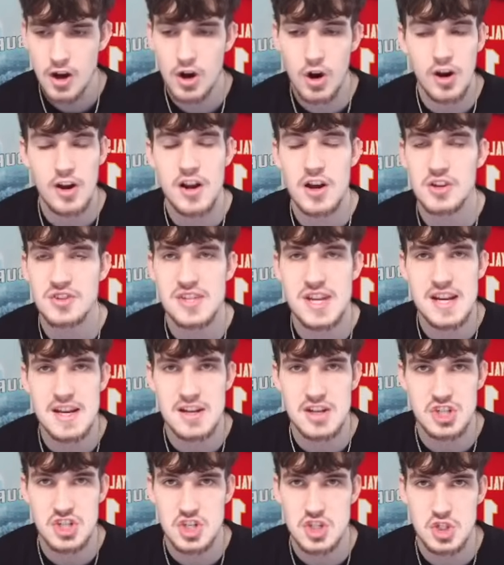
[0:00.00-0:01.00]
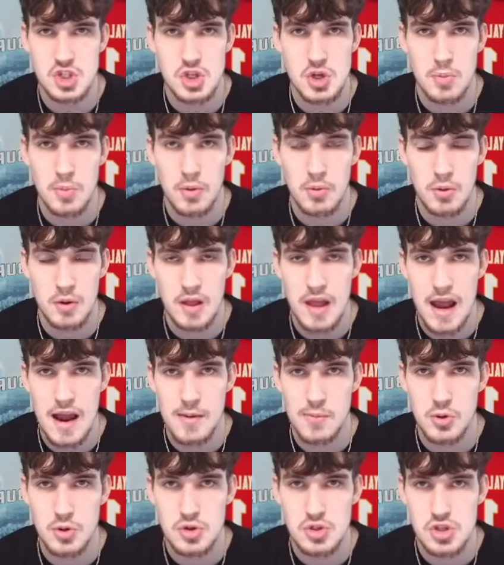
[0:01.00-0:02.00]
Cardinal Tate is just super
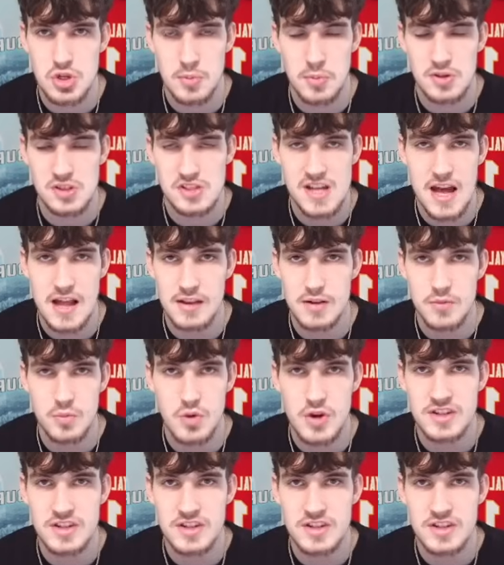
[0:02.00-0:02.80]
reliable, super solid,